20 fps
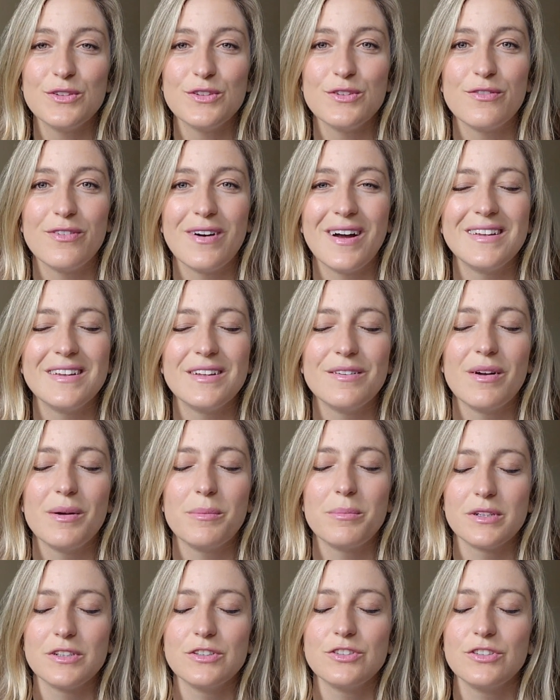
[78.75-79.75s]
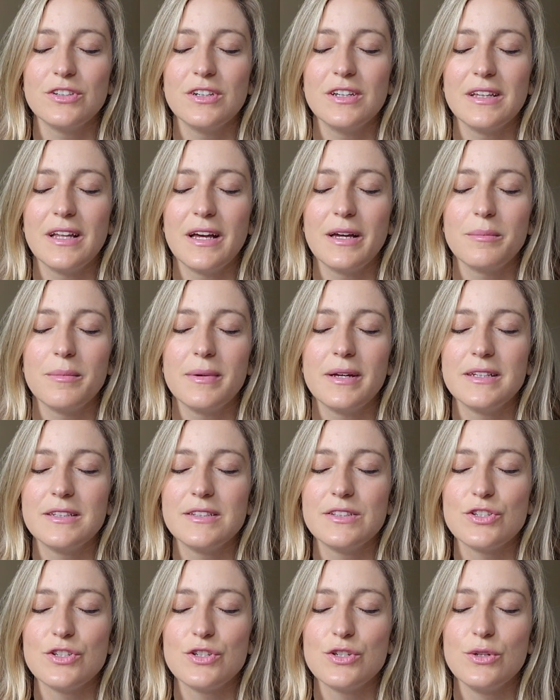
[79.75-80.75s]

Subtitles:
to find the vibration alignment